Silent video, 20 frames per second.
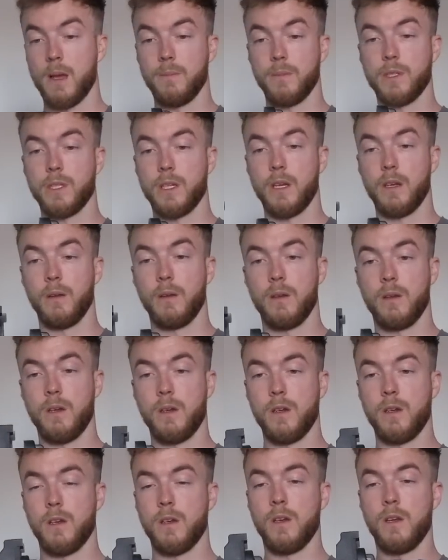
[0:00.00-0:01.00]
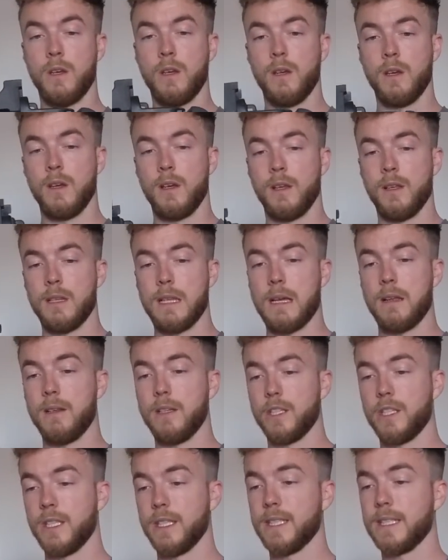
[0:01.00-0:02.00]
So that
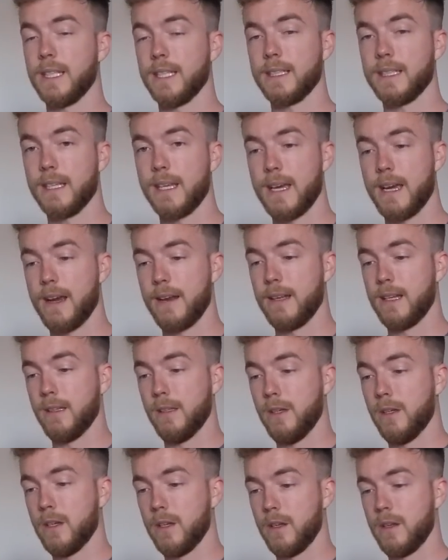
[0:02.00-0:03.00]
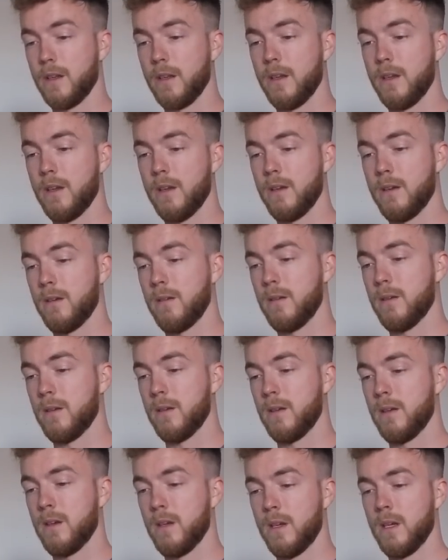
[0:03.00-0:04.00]
literally stick to there, and then you can
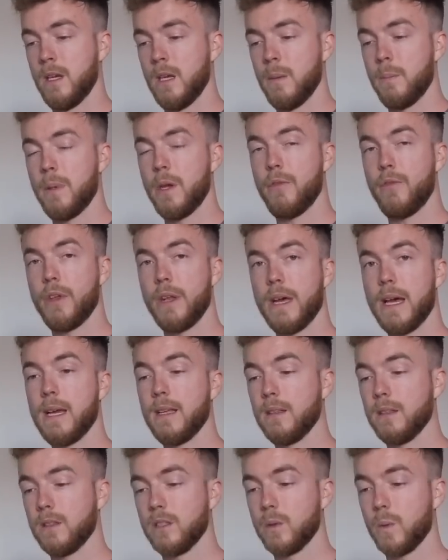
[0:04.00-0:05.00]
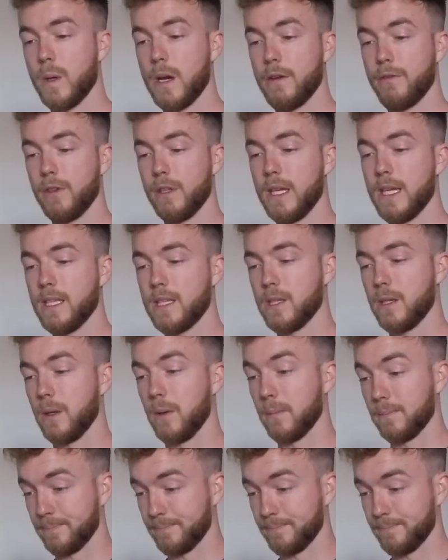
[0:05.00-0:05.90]
pivot that to wherever you need to.